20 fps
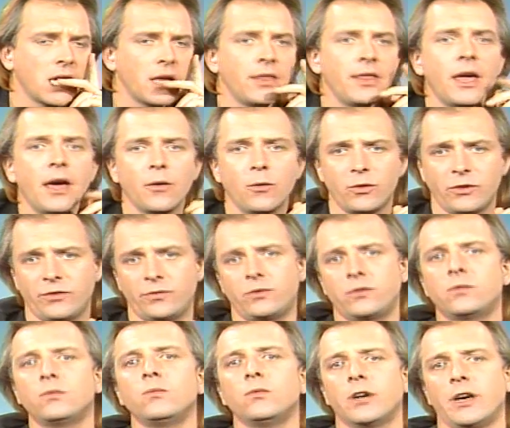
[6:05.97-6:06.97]
Yeah, it was
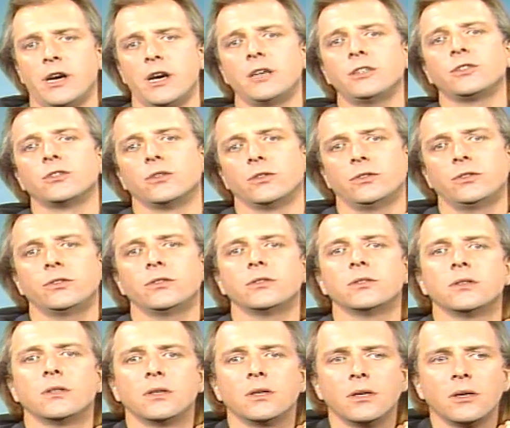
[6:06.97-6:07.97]
rehearsals.
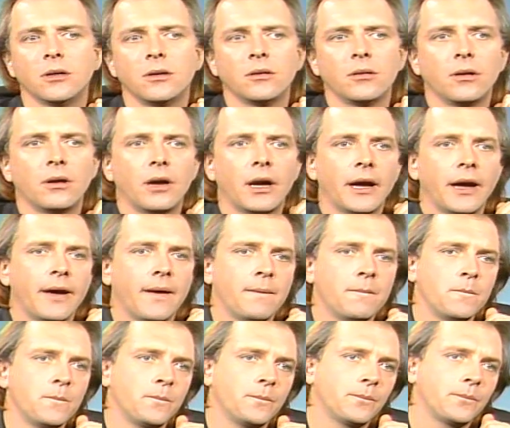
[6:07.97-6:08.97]

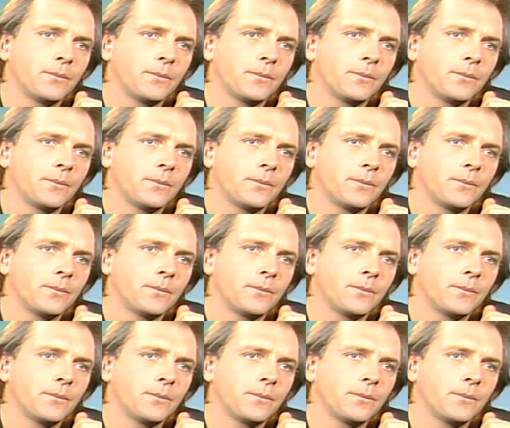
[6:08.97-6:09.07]
I